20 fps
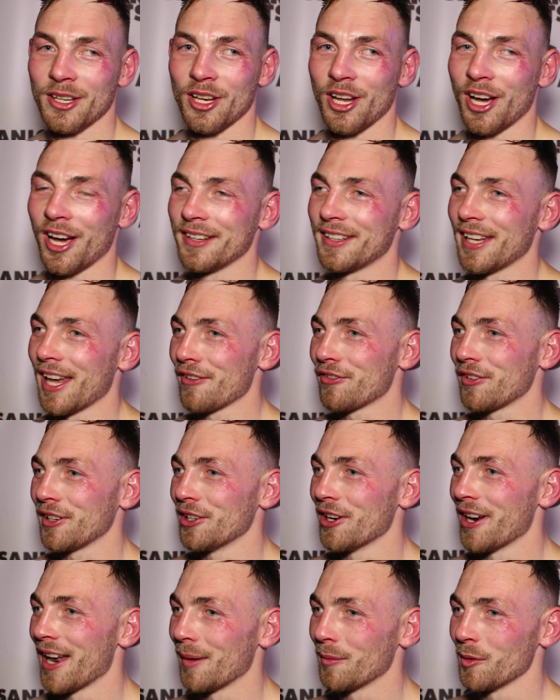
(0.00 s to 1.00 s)
No,
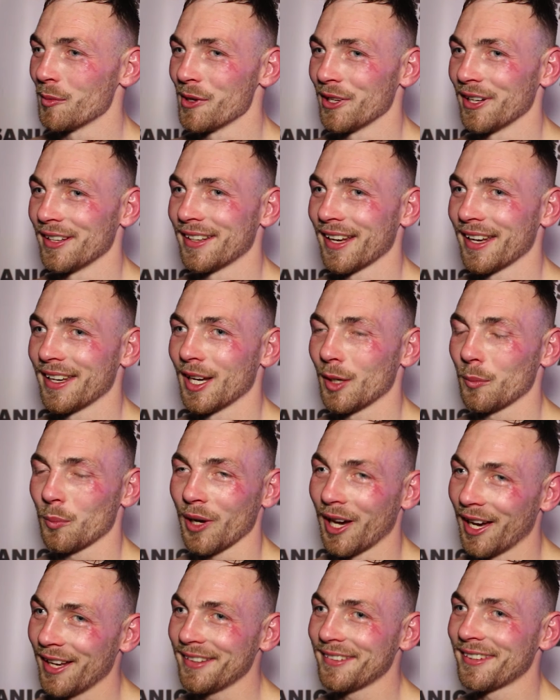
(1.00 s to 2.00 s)
definitely not helping with the diet,
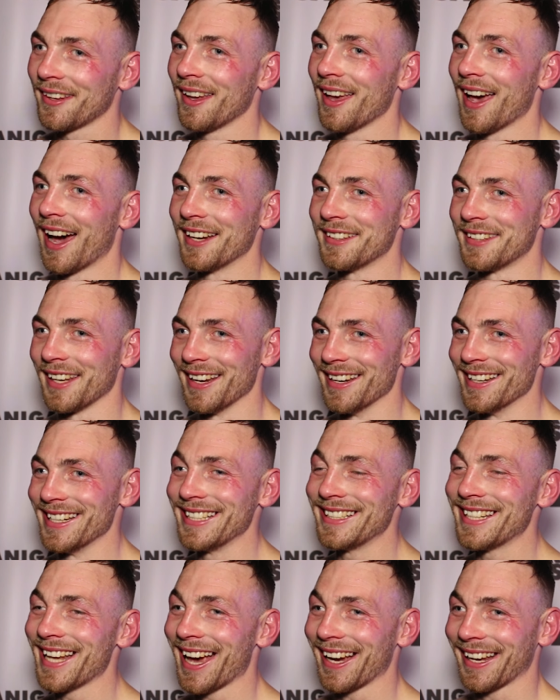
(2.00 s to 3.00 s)
but I didn't
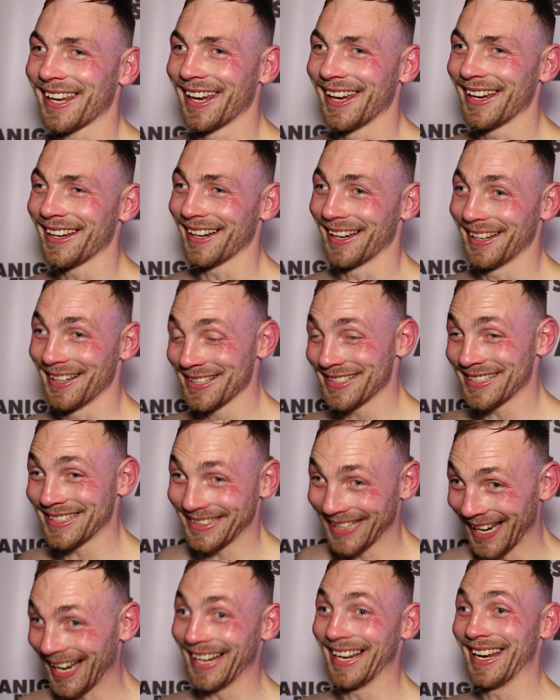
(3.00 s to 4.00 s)
eat that cake and it's
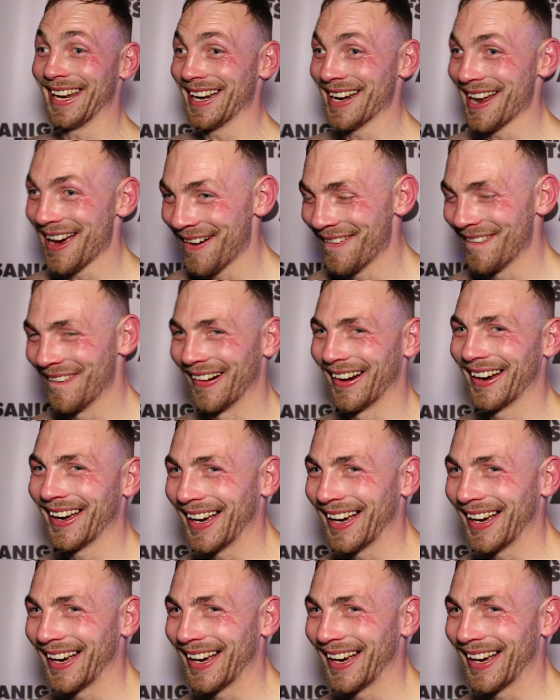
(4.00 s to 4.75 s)
still here now.